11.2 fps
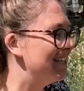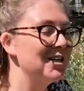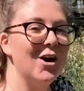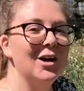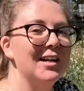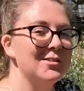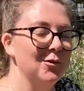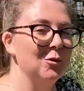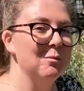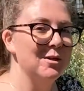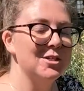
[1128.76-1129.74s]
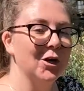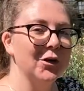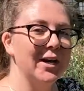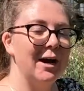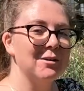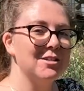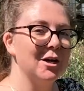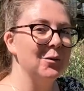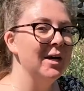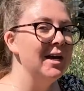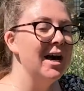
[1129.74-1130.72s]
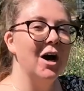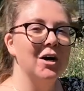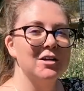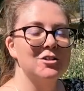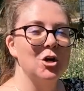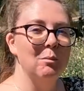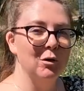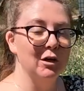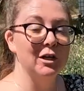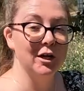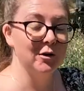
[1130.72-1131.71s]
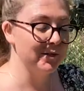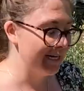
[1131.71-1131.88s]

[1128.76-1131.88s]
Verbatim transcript: the garlic's almost done now, so I'm gonna start pulling those